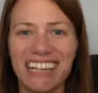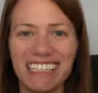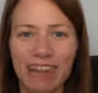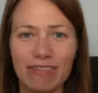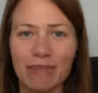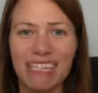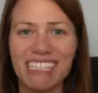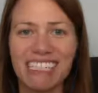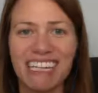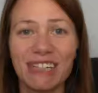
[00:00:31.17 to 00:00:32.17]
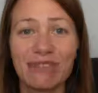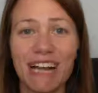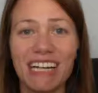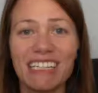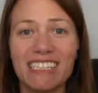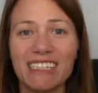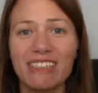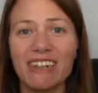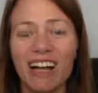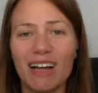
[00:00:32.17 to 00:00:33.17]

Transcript: as everybody is getting ready to